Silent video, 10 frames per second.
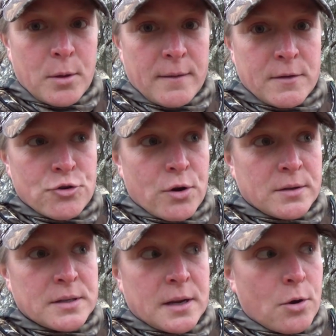heavy
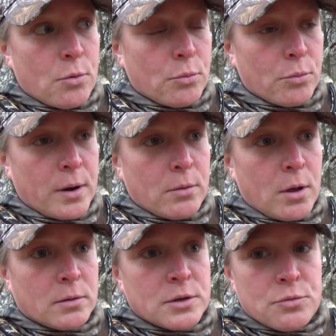trails that go right
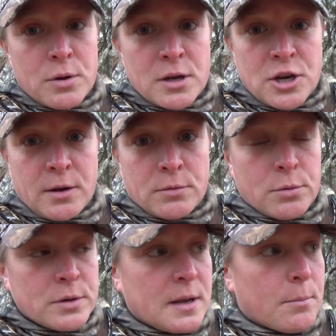along this ridge out
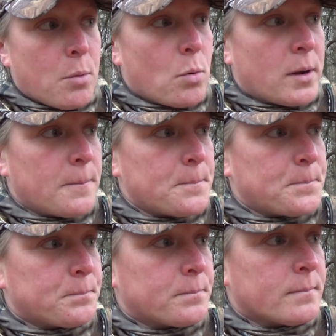towards that point.
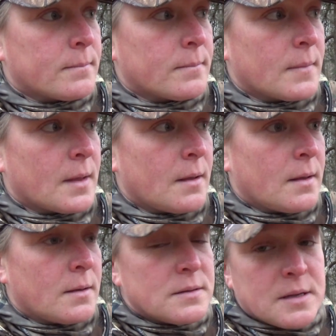
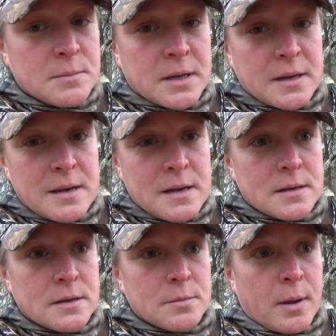It seems like a
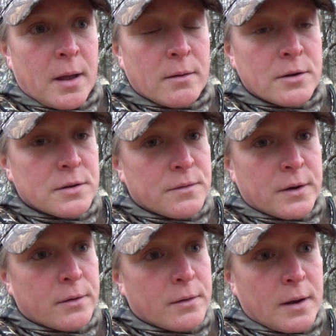decent spot, and just
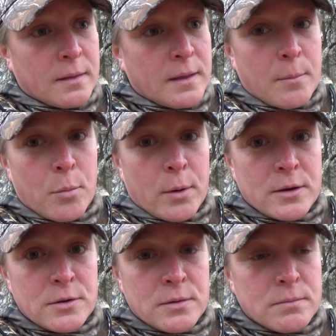figured at that
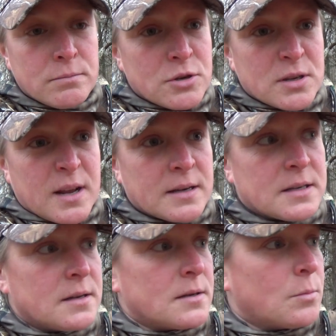point, just gotta
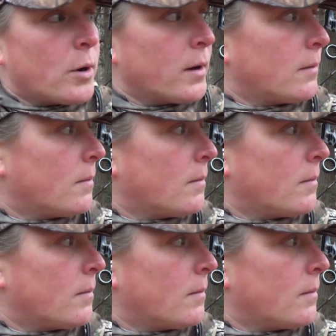sit somewhere.